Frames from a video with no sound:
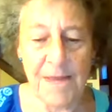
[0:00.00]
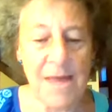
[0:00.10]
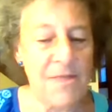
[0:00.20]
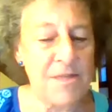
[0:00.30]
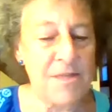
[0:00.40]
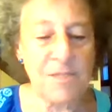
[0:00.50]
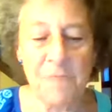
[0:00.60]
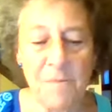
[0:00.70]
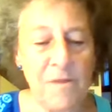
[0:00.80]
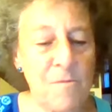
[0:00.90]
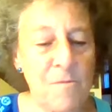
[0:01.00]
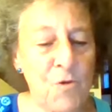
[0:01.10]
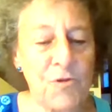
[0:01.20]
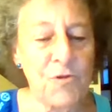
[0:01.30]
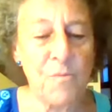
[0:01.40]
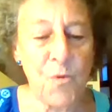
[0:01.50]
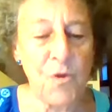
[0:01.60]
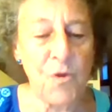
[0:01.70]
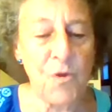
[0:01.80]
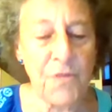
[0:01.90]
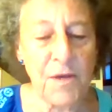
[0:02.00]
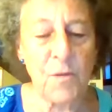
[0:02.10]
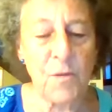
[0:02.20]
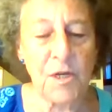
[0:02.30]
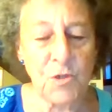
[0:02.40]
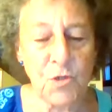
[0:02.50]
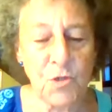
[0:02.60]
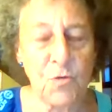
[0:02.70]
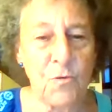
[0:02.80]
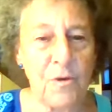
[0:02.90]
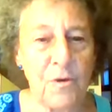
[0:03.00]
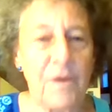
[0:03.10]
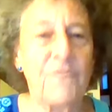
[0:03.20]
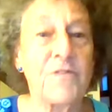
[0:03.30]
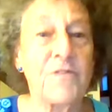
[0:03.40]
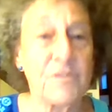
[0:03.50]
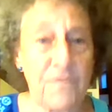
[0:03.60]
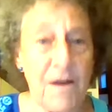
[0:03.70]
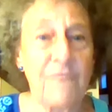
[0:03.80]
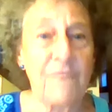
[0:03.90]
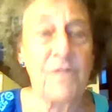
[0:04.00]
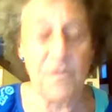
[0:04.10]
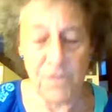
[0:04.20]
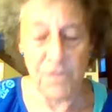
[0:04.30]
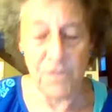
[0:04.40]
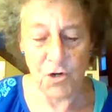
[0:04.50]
This may be the most important thing we can do, the survival of the earth.